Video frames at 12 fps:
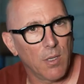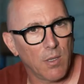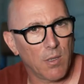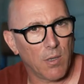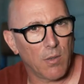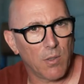
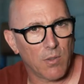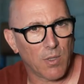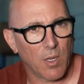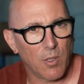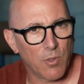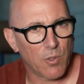you just
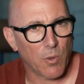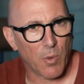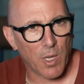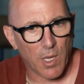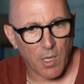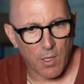kind of lose your
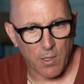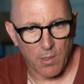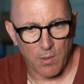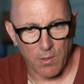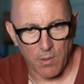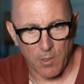way,
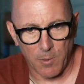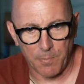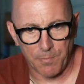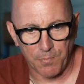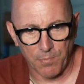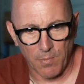
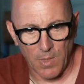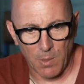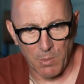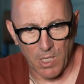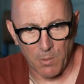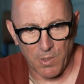
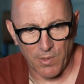become